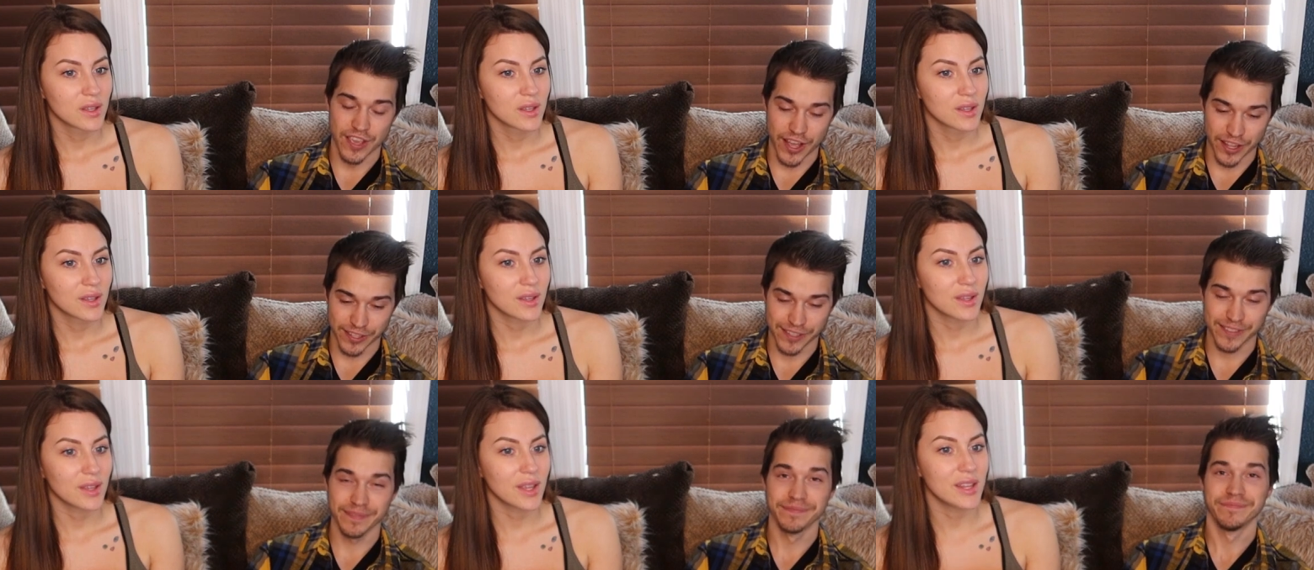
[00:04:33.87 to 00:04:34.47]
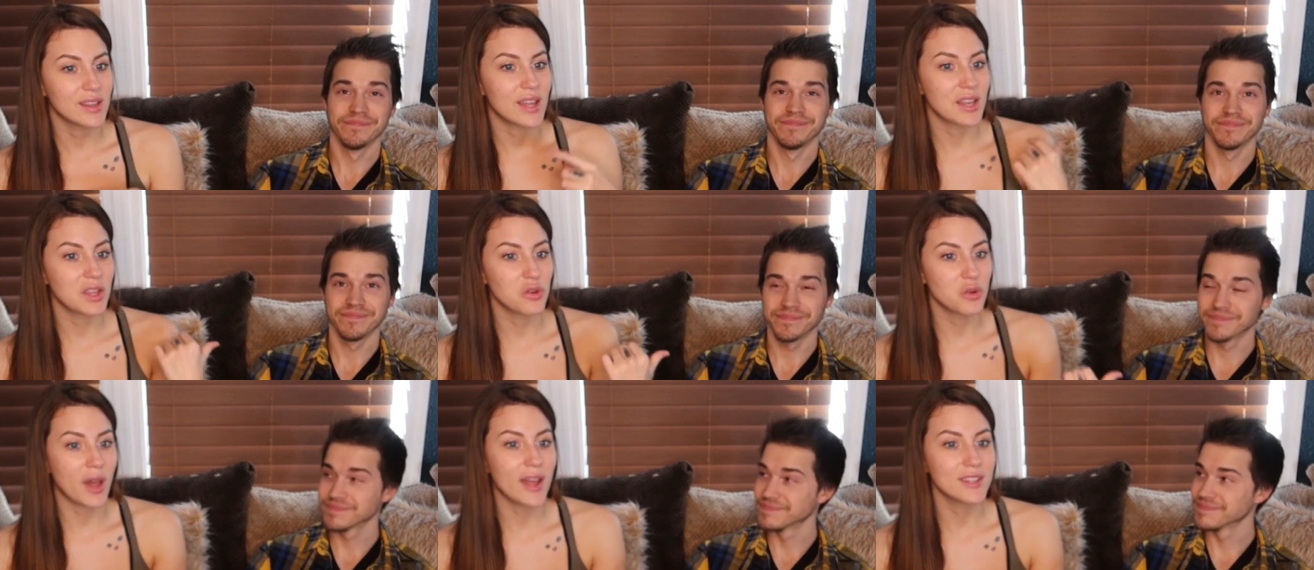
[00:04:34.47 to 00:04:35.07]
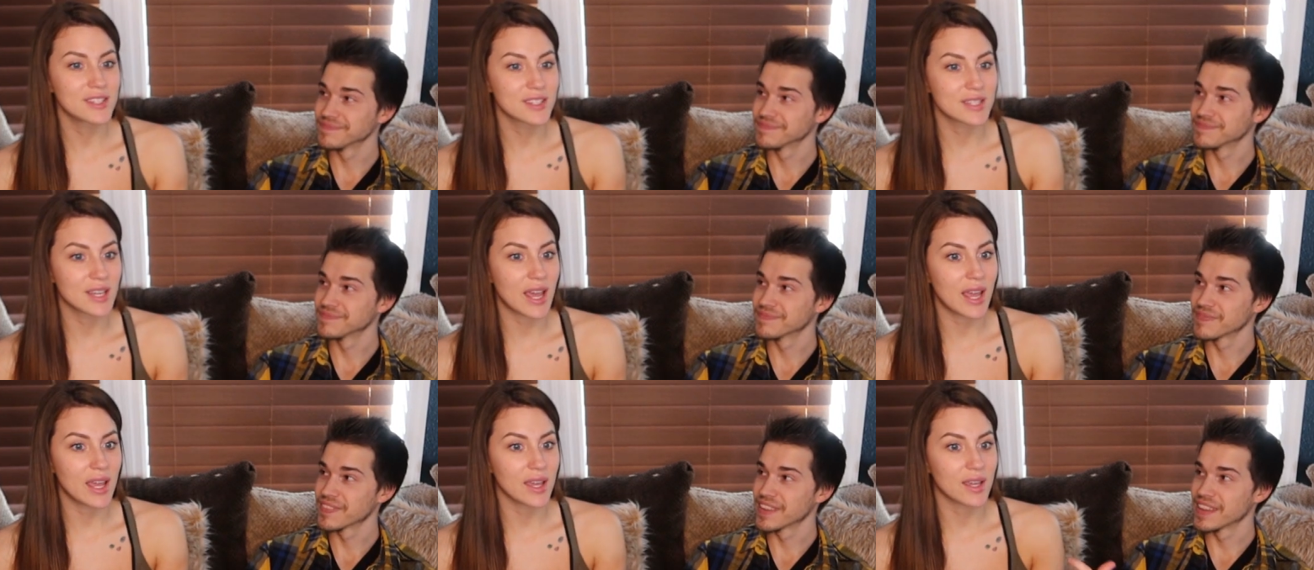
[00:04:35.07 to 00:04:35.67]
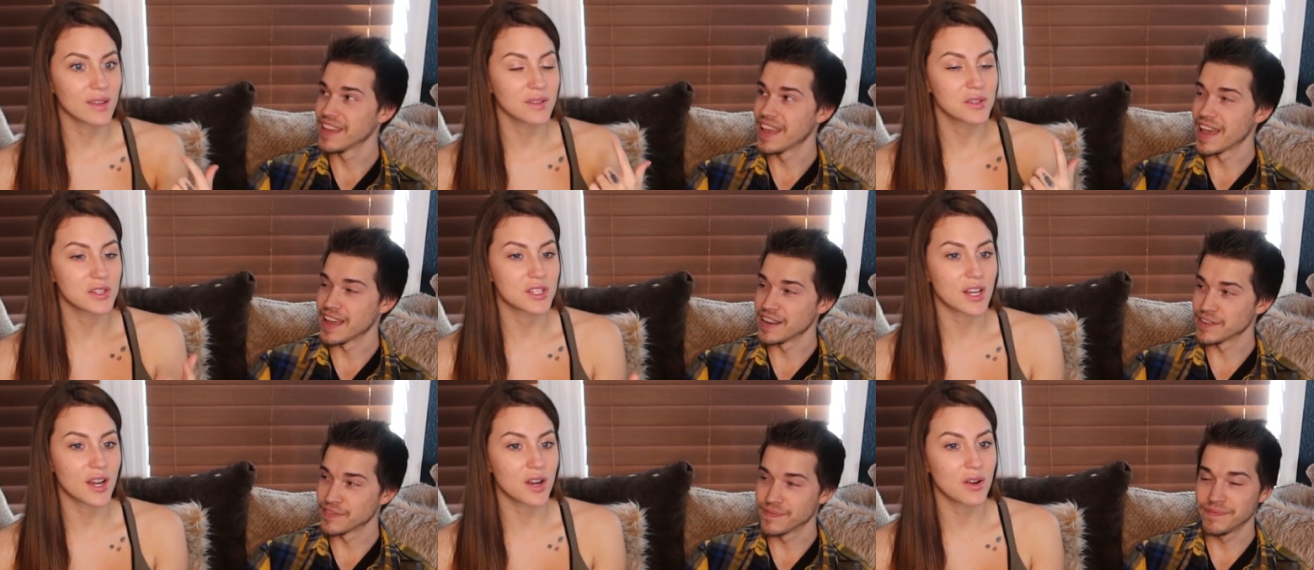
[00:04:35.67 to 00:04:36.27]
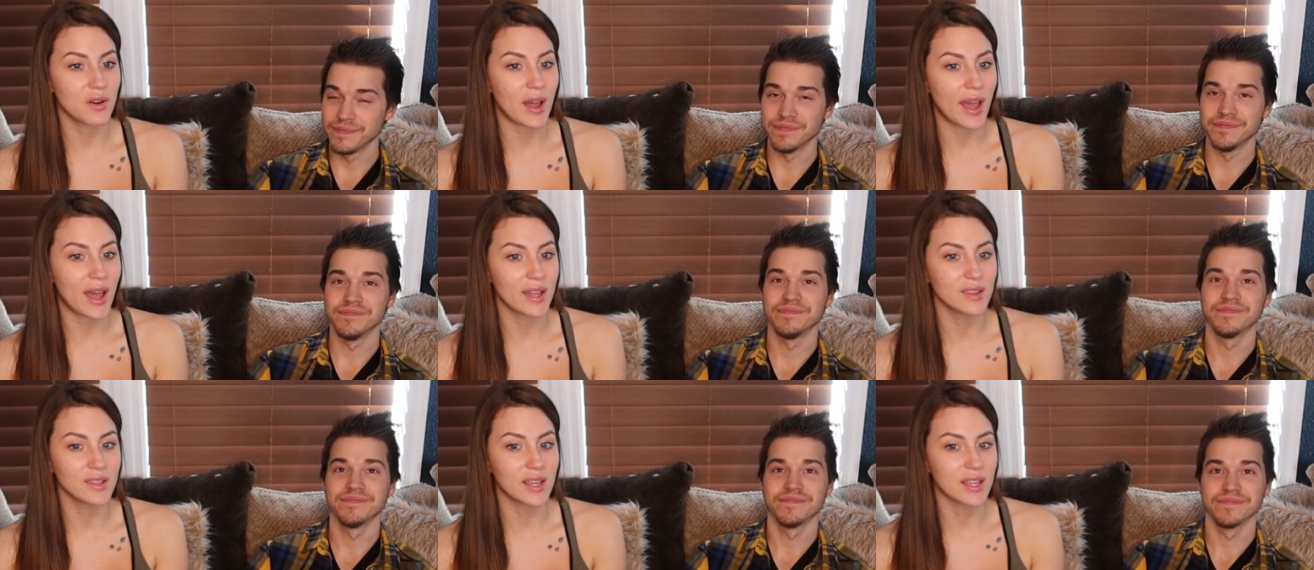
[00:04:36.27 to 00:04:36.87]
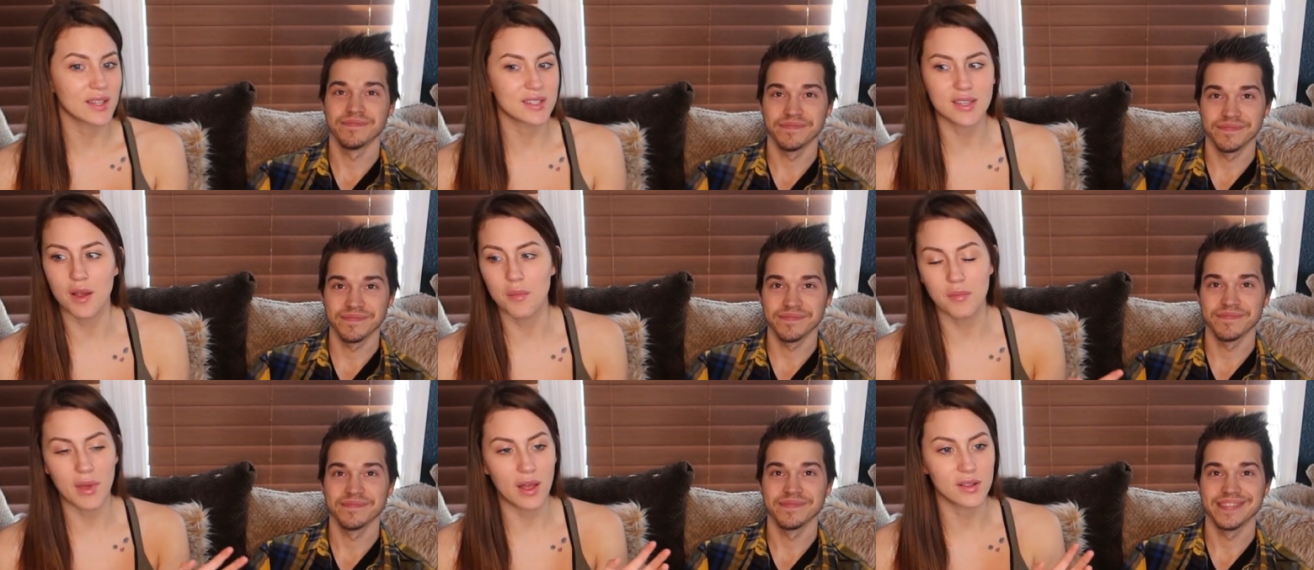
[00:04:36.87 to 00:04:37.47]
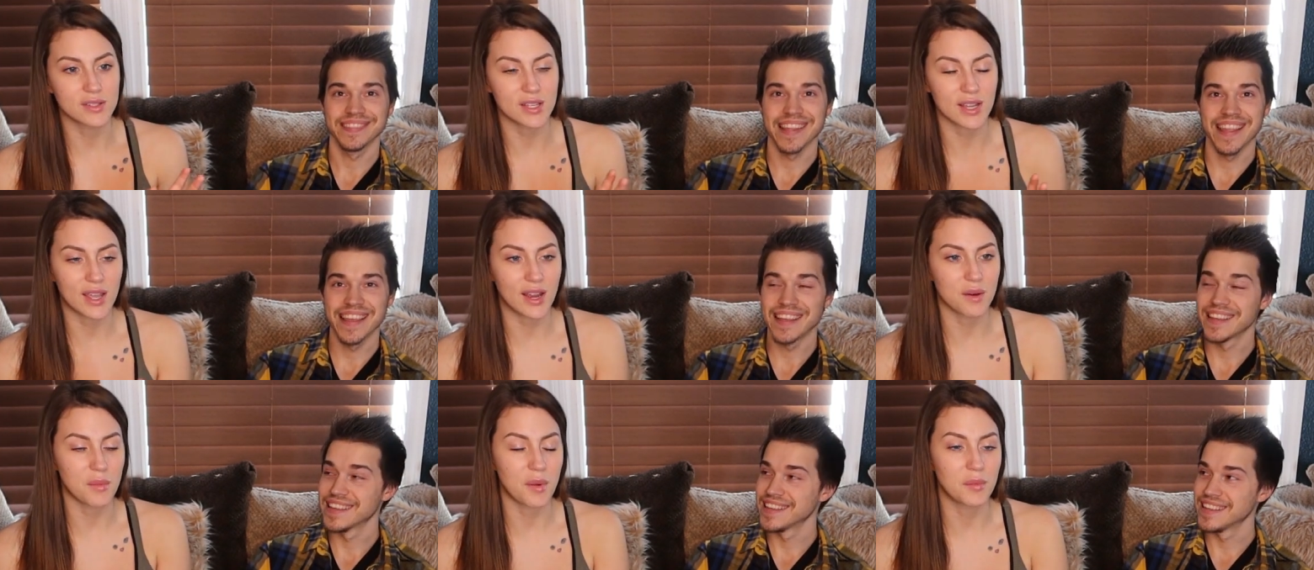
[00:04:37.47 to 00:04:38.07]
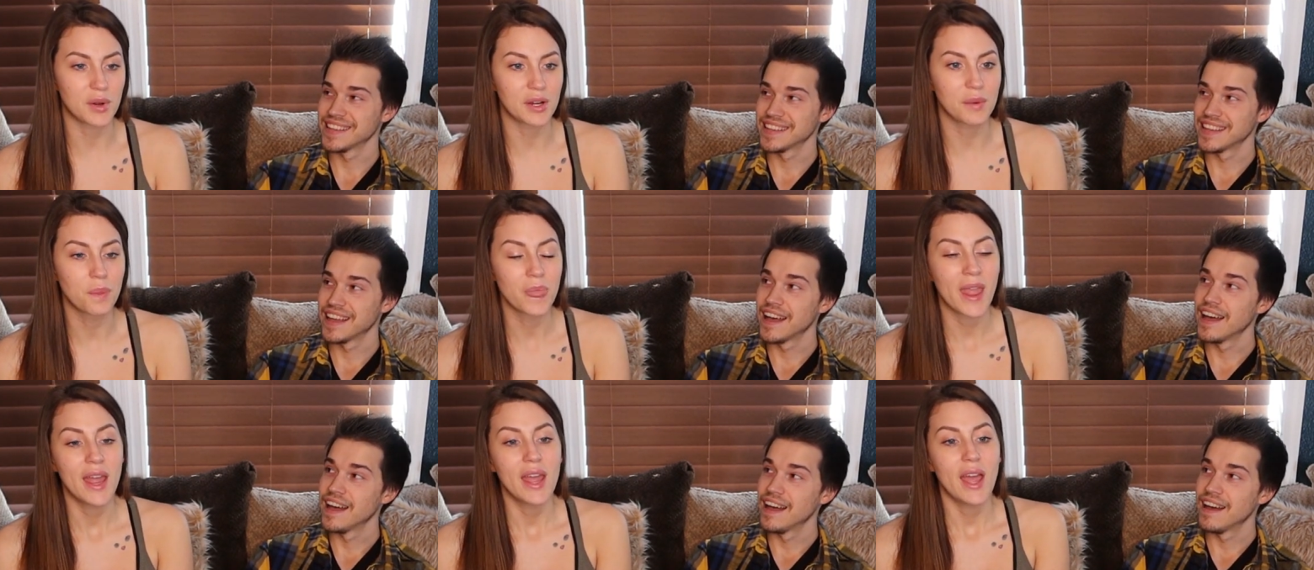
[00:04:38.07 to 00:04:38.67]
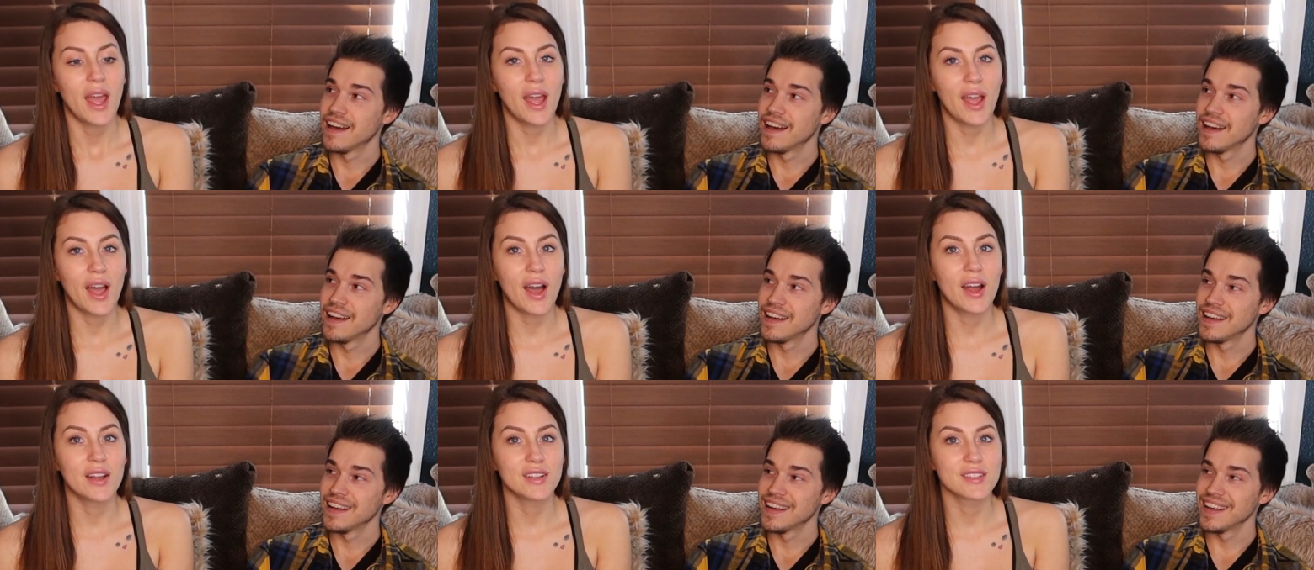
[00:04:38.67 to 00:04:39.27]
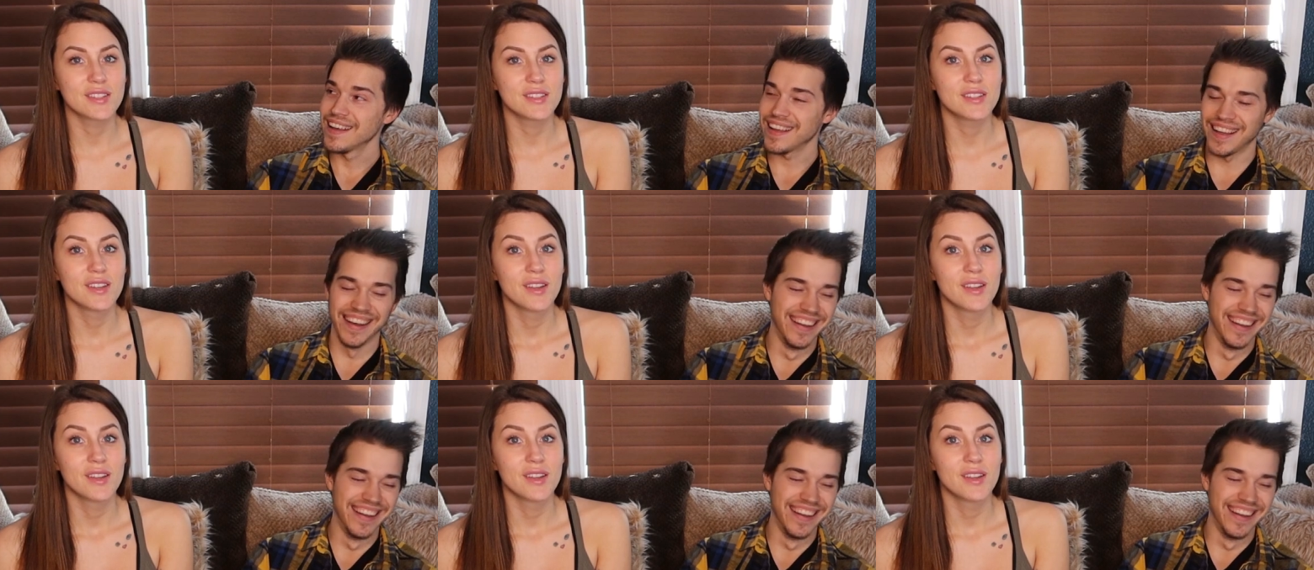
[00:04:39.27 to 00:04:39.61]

Speaker 1: Yes. And then you had steak. Lucero and had like something else, I can't remember. And